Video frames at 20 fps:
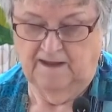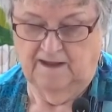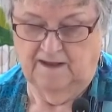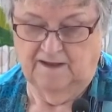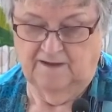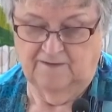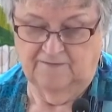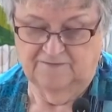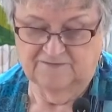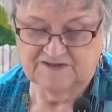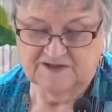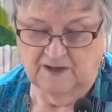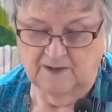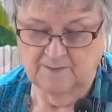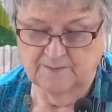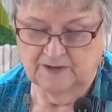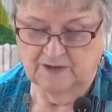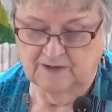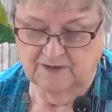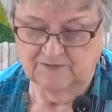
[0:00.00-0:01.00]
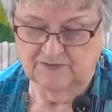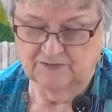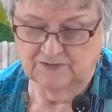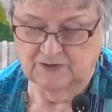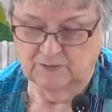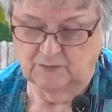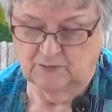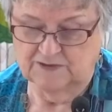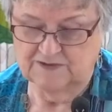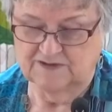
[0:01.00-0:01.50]
If some
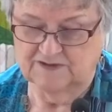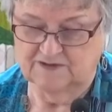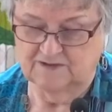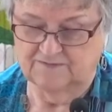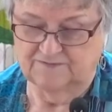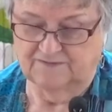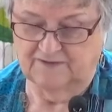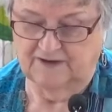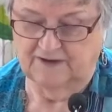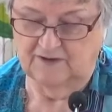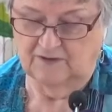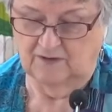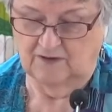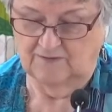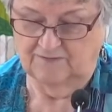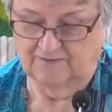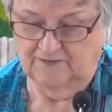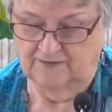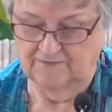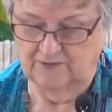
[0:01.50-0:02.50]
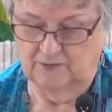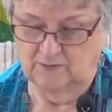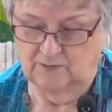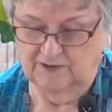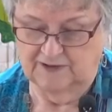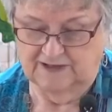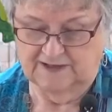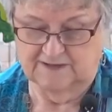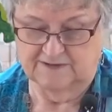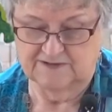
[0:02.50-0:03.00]
country wants to fight off
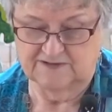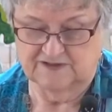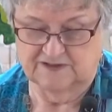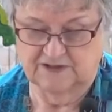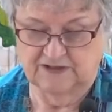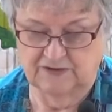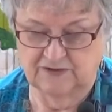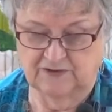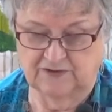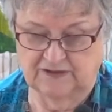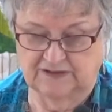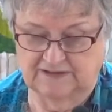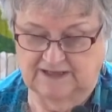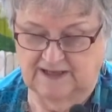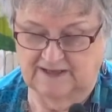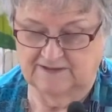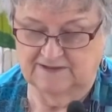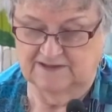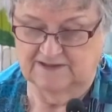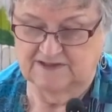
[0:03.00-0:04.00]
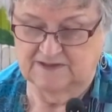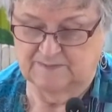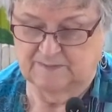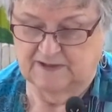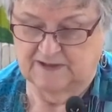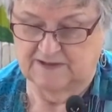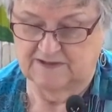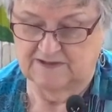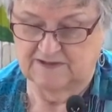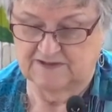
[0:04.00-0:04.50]
everyone else in intergalactic
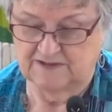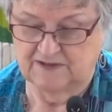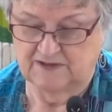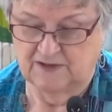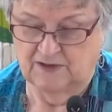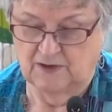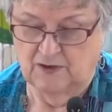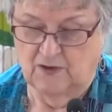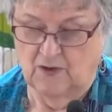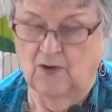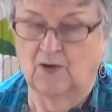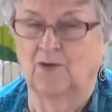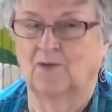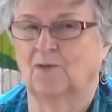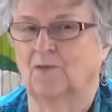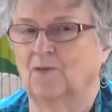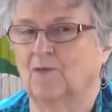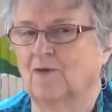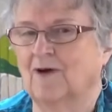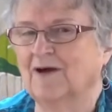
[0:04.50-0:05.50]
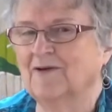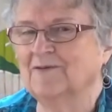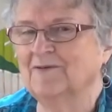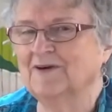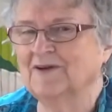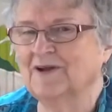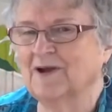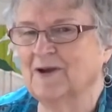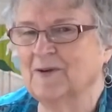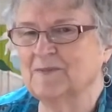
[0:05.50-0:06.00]
space, what
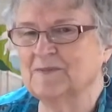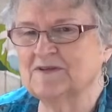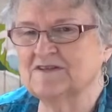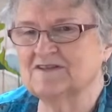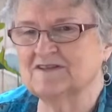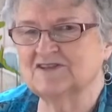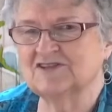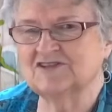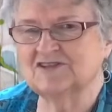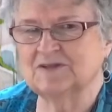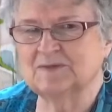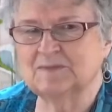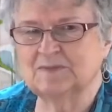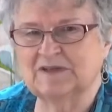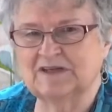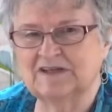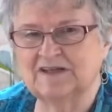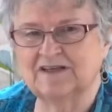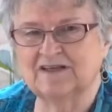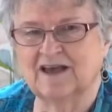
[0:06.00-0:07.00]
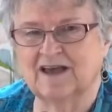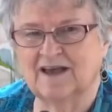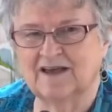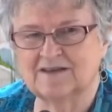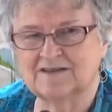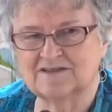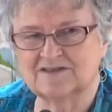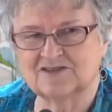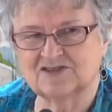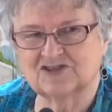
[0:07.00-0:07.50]
would our position be
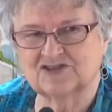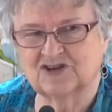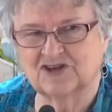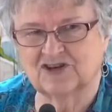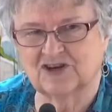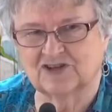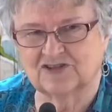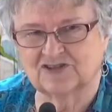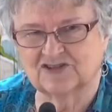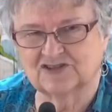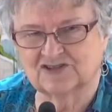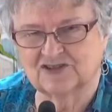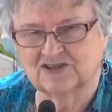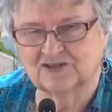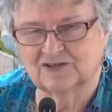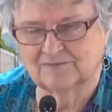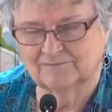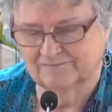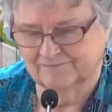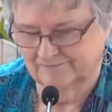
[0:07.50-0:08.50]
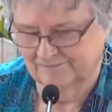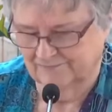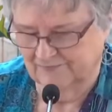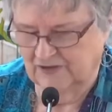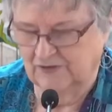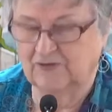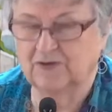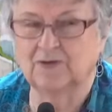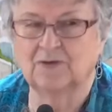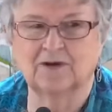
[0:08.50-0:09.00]
as a church?
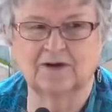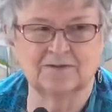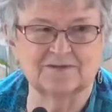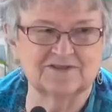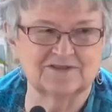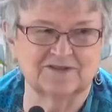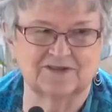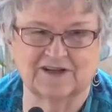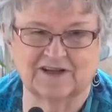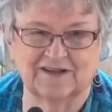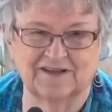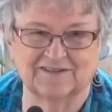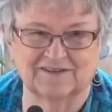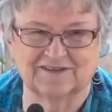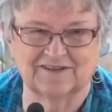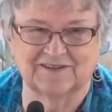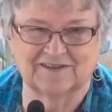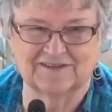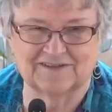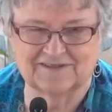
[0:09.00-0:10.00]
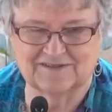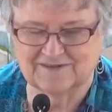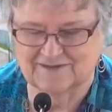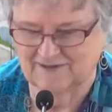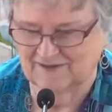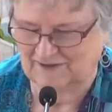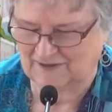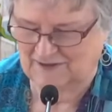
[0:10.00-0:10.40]
You knew I was going to get to this.